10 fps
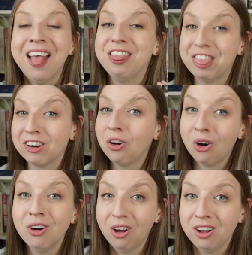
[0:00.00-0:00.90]
There
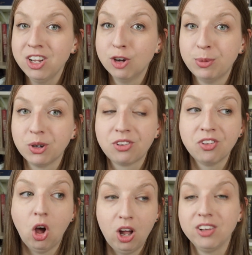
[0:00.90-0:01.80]
are audiobooks
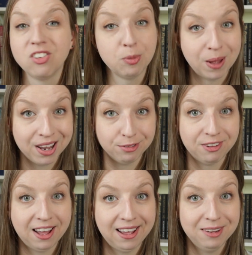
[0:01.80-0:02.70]
on
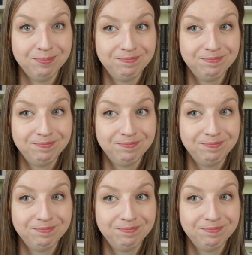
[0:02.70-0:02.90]
Spotify